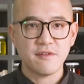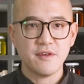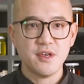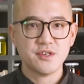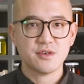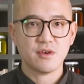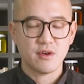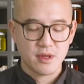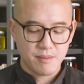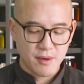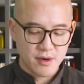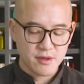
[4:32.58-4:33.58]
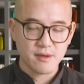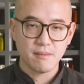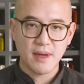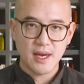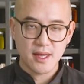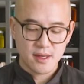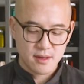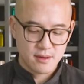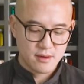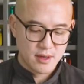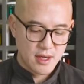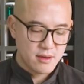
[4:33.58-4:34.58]
the fish or the part of the belly,
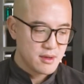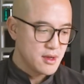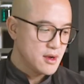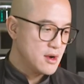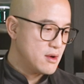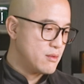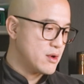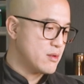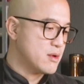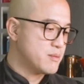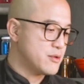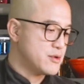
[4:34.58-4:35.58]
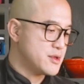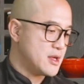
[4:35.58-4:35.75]
okay? We will put